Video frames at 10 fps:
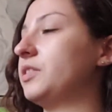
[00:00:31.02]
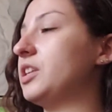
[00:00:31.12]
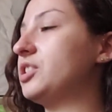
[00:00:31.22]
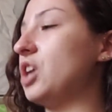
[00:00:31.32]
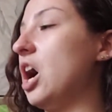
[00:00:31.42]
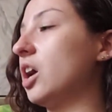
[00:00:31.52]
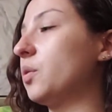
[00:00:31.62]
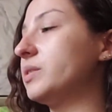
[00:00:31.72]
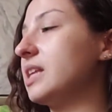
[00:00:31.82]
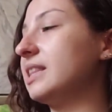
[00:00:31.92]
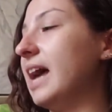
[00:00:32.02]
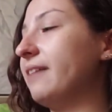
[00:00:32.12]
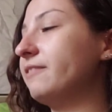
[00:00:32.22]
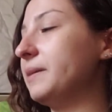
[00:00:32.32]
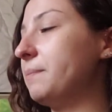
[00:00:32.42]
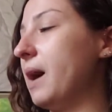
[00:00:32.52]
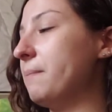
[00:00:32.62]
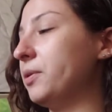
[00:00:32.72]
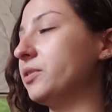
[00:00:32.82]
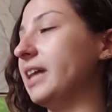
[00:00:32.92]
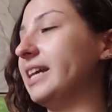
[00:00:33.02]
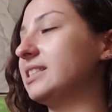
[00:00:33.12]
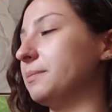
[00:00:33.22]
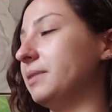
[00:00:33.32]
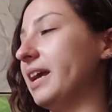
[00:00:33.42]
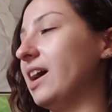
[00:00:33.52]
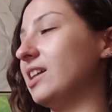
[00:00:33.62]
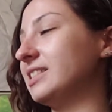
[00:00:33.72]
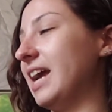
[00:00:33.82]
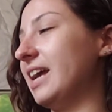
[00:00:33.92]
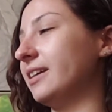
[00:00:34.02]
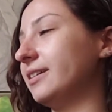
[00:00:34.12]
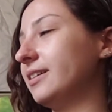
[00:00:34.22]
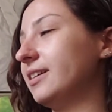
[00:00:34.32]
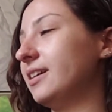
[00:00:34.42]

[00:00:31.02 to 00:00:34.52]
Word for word: The dog was a lively pup who liked to play all day.